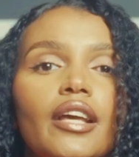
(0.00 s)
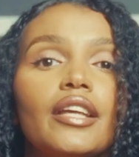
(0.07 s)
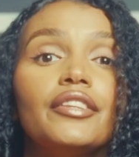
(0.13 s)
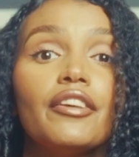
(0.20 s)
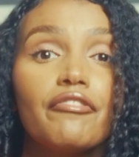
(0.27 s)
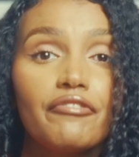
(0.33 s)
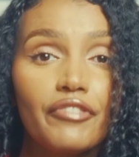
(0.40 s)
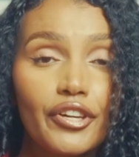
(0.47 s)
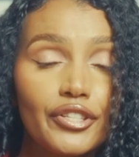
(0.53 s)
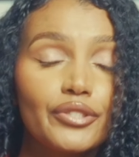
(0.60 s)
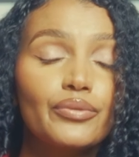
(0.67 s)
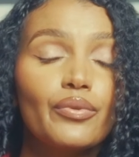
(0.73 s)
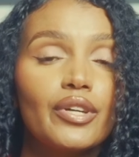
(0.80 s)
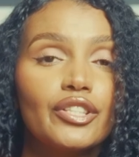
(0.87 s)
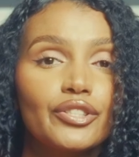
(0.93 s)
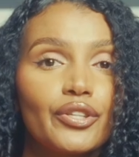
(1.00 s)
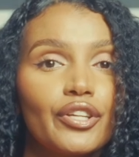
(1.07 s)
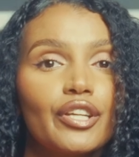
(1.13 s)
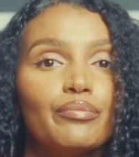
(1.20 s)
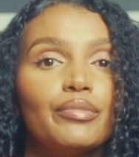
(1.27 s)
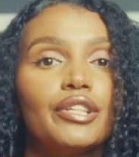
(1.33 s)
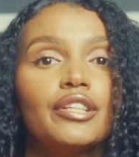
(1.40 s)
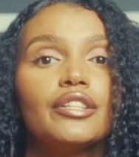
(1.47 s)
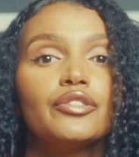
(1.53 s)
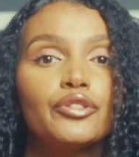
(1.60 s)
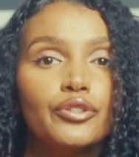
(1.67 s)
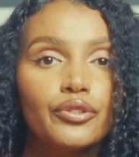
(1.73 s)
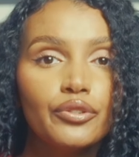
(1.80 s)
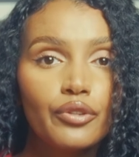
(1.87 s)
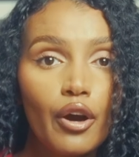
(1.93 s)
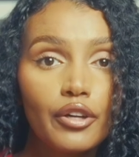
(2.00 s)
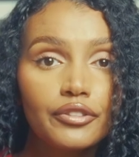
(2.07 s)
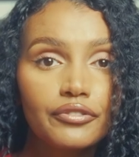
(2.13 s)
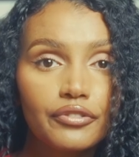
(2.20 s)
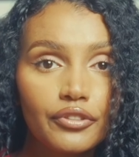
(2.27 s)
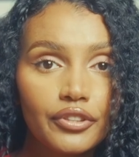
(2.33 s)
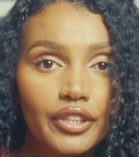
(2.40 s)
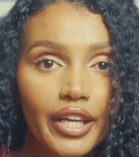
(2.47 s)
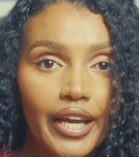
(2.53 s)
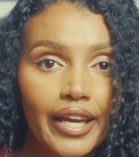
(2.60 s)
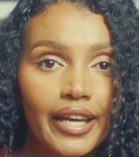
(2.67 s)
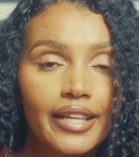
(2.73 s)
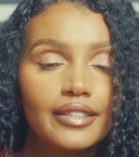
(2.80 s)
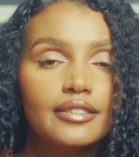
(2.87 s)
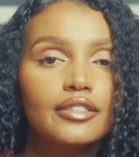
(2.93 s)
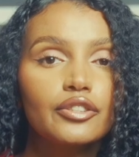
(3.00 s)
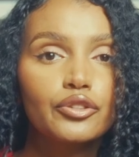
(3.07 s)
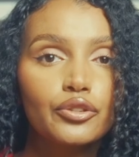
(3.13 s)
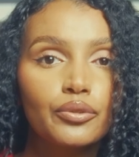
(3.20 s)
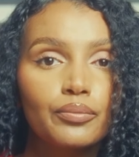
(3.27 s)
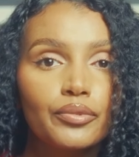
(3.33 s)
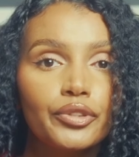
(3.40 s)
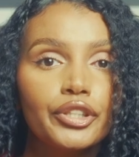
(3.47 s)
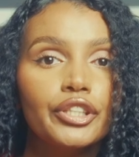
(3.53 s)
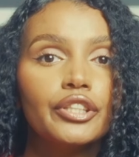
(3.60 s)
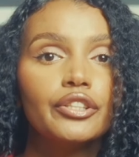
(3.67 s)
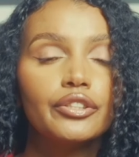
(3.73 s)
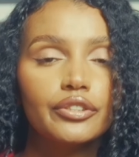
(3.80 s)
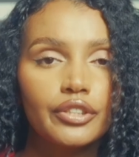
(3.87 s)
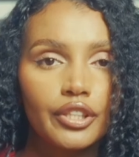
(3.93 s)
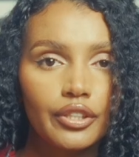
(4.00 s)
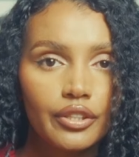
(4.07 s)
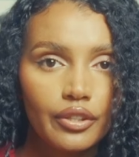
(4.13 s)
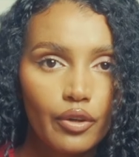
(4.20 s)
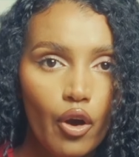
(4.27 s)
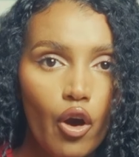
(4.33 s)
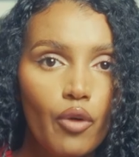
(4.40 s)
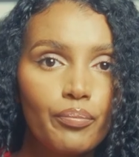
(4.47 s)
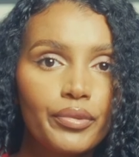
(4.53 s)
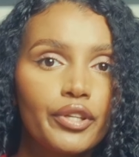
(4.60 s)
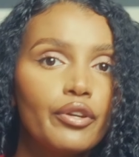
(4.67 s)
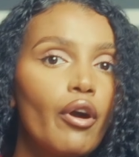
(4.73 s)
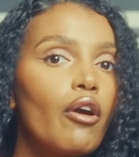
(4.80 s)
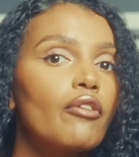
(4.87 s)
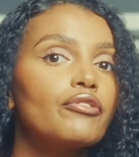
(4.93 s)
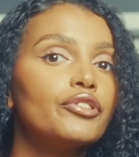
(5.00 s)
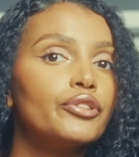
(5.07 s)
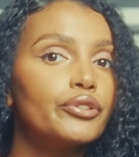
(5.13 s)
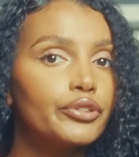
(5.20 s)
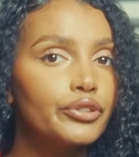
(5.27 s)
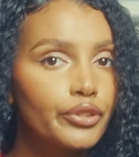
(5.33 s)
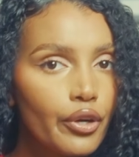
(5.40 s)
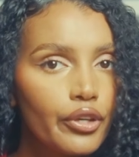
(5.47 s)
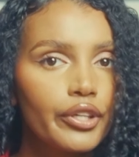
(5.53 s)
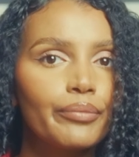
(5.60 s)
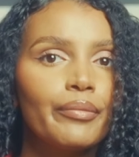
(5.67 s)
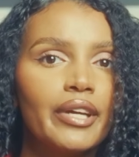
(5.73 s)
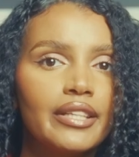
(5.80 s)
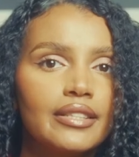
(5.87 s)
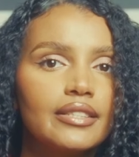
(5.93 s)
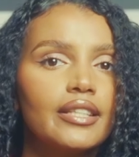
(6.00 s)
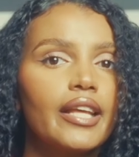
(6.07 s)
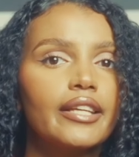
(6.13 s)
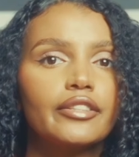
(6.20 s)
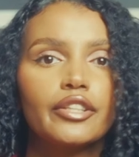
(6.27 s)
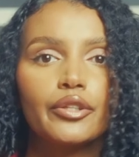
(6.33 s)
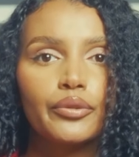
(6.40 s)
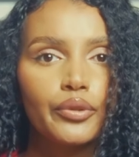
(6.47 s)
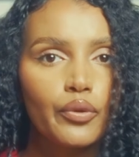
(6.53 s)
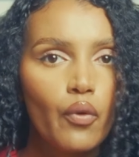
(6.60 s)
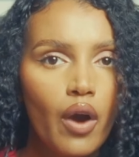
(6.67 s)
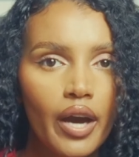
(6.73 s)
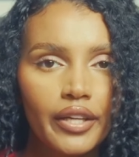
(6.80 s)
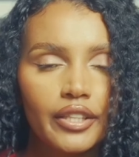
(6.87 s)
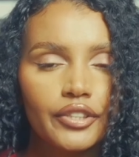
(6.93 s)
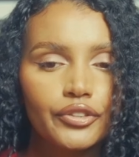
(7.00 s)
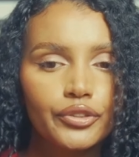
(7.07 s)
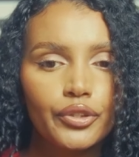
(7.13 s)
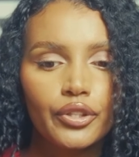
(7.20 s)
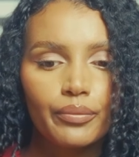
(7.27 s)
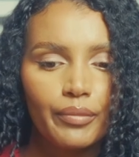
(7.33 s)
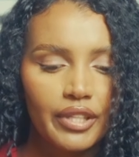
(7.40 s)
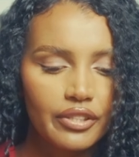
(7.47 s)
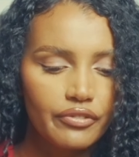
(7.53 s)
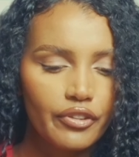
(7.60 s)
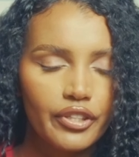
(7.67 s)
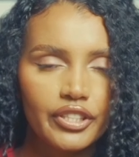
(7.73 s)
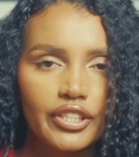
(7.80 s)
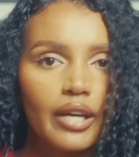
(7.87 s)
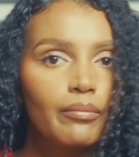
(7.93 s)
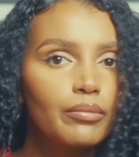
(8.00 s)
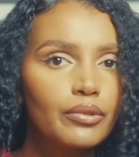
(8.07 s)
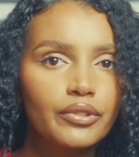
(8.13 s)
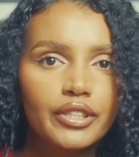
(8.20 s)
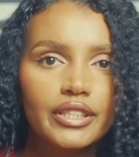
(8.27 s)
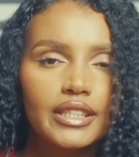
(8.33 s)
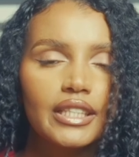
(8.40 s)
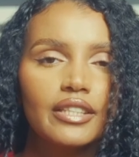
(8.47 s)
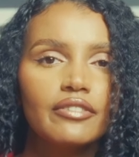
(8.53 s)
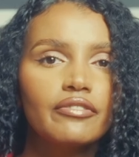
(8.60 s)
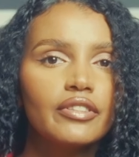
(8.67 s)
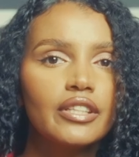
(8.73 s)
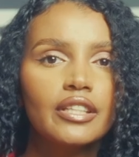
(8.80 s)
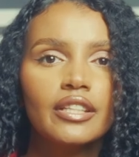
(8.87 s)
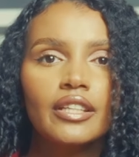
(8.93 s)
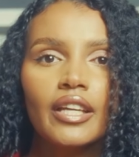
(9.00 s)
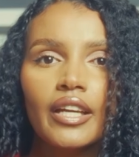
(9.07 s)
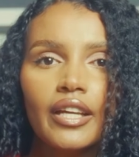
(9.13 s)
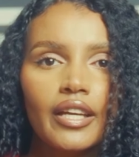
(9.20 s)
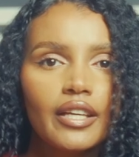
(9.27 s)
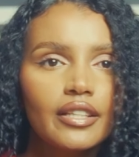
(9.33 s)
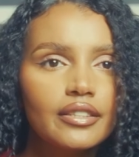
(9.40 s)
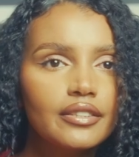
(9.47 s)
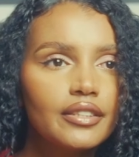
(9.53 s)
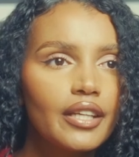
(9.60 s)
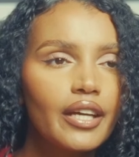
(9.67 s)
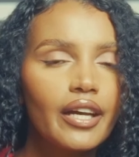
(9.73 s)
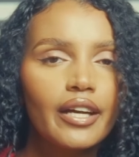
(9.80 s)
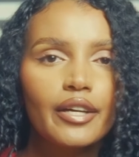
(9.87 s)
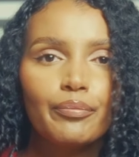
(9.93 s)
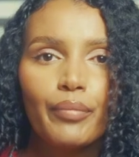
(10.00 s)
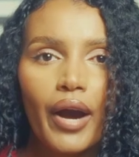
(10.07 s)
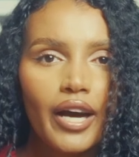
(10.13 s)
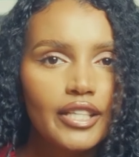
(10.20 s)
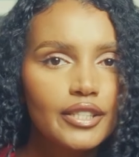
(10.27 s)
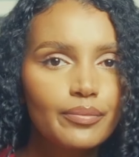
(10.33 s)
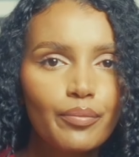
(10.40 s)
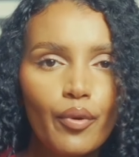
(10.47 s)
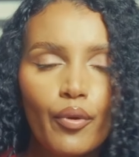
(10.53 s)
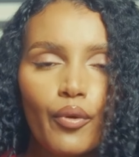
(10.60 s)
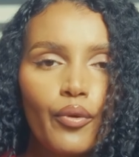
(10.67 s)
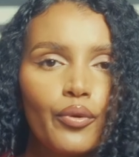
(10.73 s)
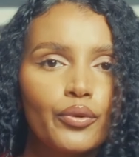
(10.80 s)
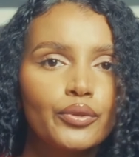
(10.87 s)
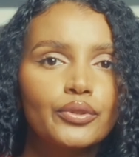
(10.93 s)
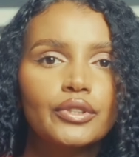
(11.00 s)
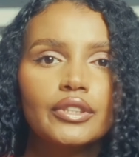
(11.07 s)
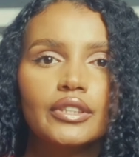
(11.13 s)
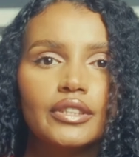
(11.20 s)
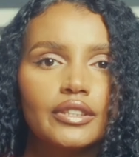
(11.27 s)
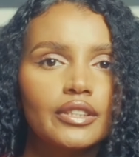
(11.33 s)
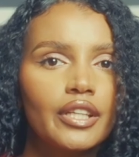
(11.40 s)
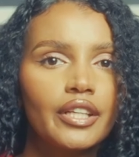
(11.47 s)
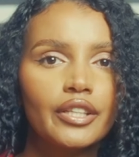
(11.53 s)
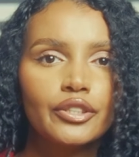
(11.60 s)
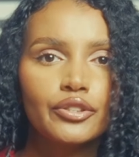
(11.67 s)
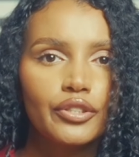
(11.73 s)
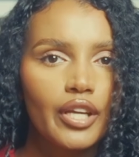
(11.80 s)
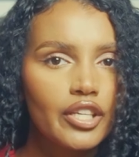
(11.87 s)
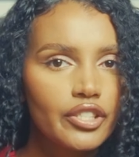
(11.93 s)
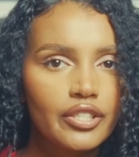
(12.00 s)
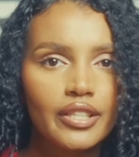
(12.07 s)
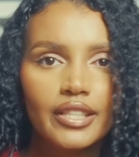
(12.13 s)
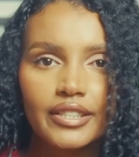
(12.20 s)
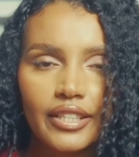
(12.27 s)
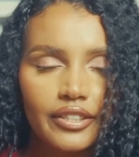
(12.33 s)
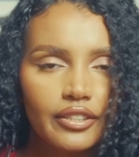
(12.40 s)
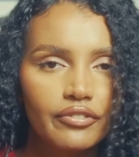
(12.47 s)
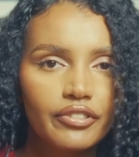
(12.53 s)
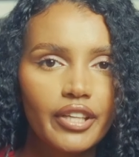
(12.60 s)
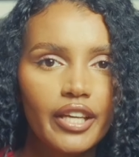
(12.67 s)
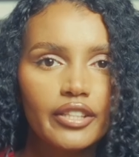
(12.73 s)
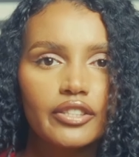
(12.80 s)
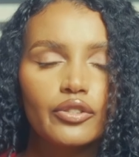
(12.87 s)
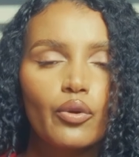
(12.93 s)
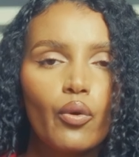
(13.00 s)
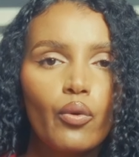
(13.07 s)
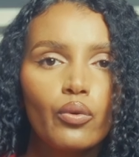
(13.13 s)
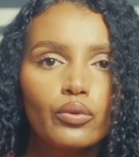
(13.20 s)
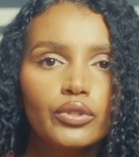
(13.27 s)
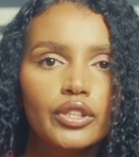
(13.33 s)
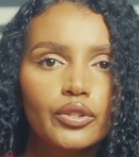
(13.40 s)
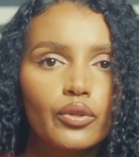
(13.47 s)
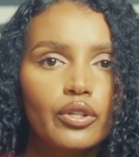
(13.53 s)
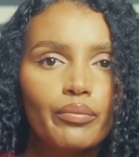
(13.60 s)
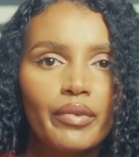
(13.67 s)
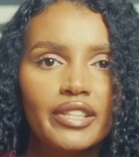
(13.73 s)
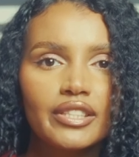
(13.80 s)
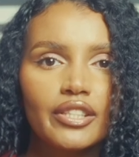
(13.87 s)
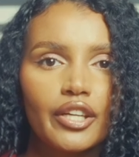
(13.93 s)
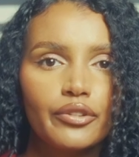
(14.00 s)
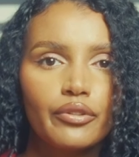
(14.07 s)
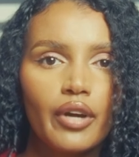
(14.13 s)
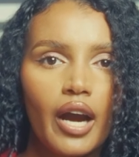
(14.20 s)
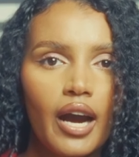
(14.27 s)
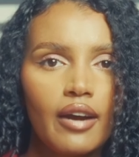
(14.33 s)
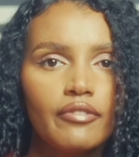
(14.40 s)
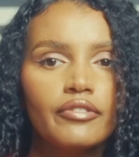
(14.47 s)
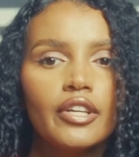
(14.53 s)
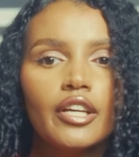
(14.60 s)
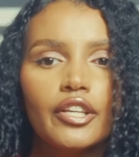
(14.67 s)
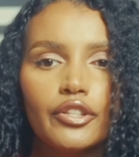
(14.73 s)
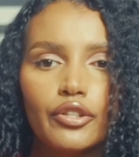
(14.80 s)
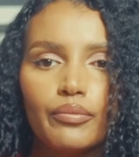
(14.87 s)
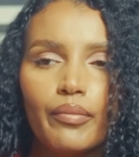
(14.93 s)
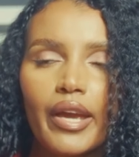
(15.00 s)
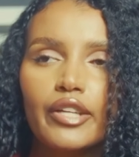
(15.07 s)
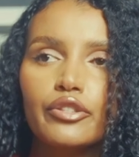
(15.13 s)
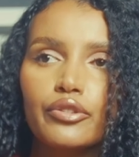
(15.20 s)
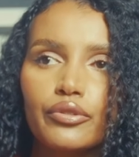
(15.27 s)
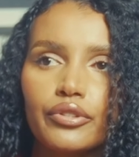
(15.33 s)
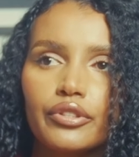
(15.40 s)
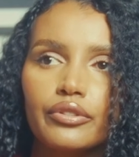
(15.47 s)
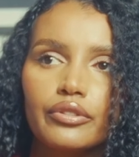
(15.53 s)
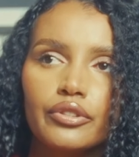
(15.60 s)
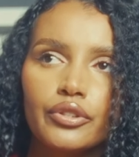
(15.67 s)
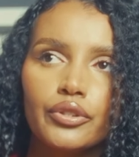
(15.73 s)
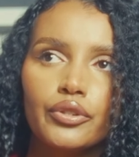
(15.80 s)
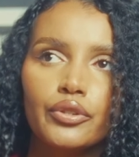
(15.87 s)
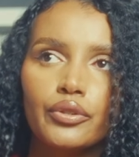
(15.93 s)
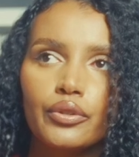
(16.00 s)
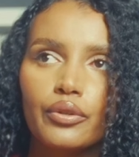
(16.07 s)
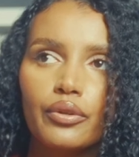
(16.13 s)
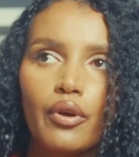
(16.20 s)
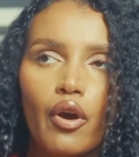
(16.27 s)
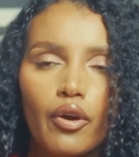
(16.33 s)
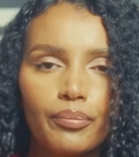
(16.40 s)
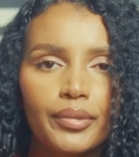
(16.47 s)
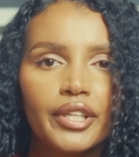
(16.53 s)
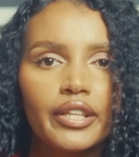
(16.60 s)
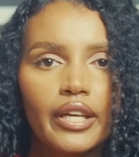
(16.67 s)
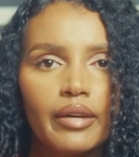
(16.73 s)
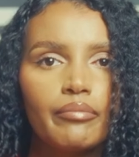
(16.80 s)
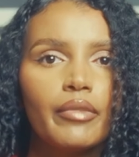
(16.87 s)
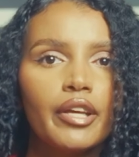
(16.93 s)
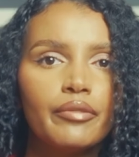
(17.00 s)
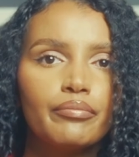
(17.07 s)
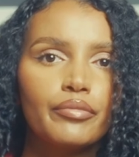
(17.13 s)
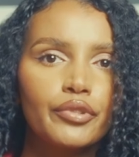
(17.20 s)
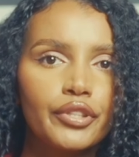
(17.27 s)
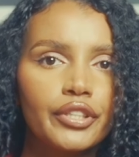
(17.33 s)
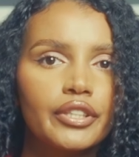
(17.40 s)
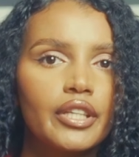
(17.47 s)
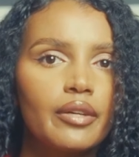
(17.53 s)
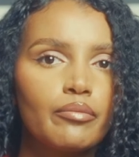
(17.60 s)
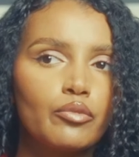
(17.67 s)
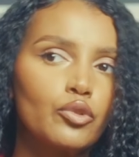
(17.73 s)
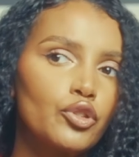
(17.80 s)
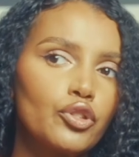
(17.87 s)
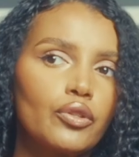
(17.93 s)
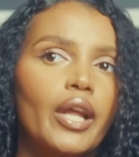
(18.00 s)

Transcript: And the first one is gonna be, do not forget to bring the copy of your documents, like the required documents, for example the CV, the passport, the educational certificates, all the documents that you have, you make sure you copy them and bring them with you.